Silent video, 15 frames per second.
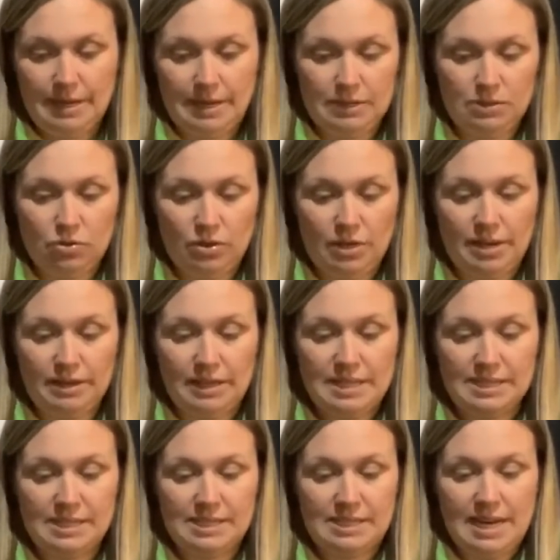so that they
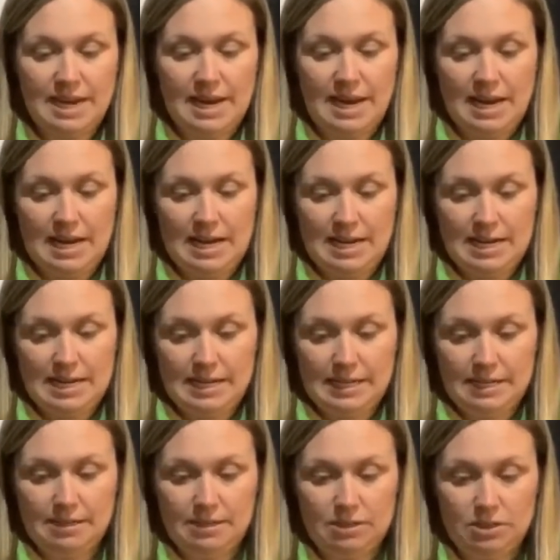stay on.
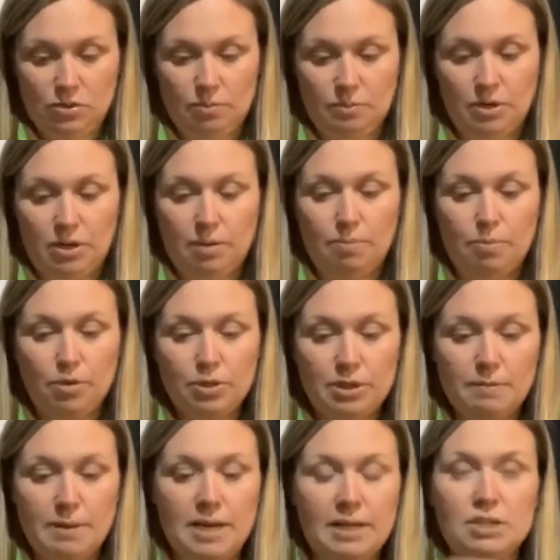So I'm gonna put
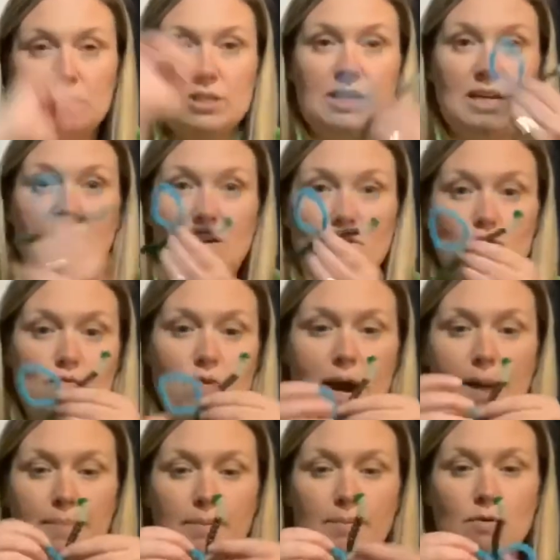them on and just kind of
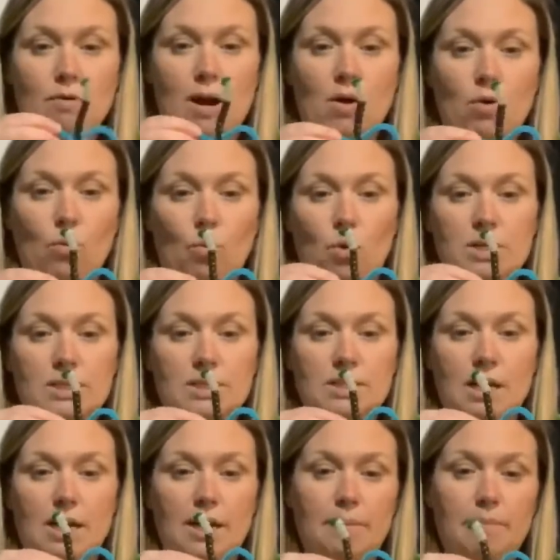wrap them around one
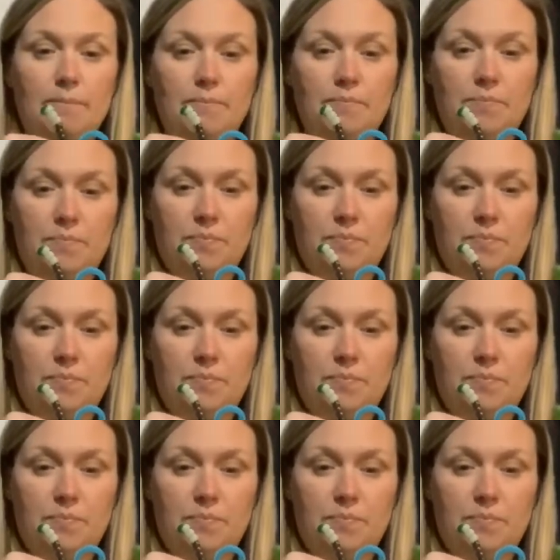time.